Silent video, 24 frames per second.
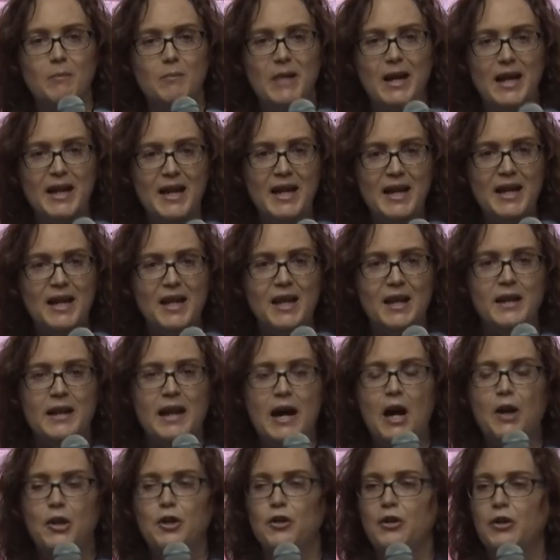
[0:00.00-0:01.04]
money.
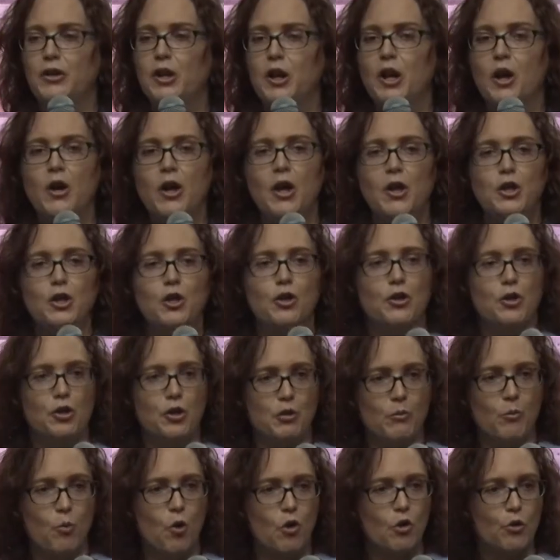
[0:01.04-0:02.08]
Now
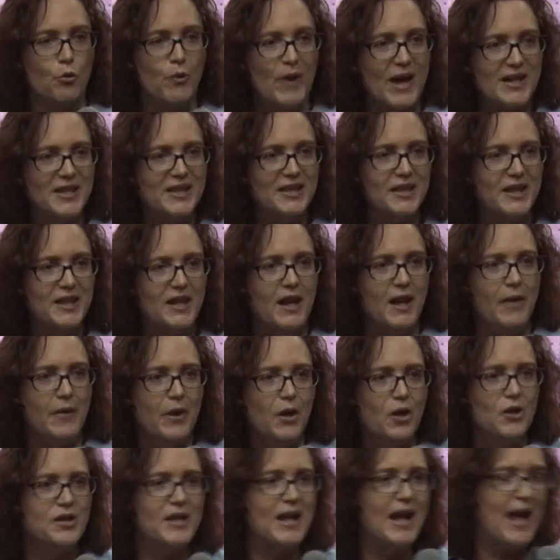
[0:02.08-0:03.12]
you're more rested.
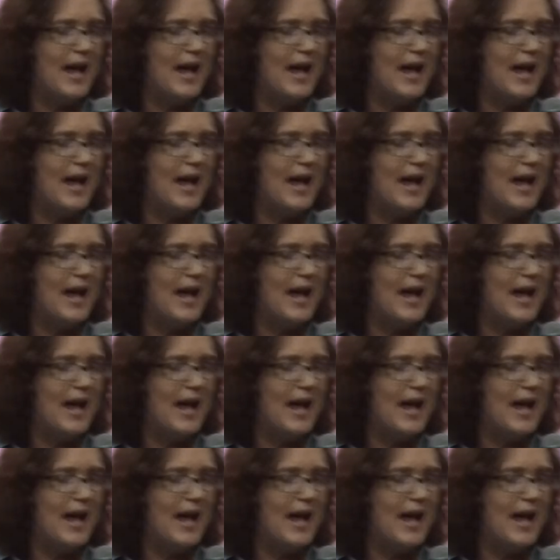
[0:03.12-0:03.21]
There's a